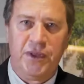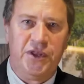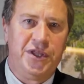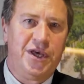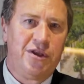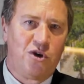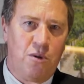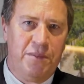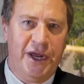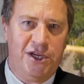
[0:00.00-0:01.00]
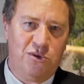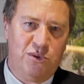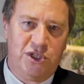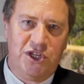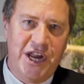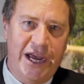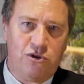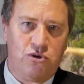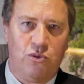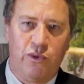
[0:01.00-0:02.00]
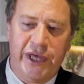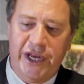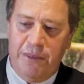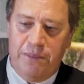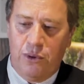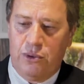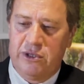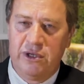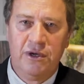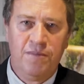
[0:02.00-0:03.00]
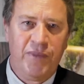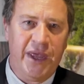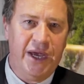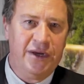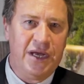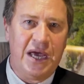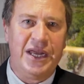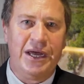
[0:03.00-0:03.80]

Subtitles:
The other combination, which is natural with any port, and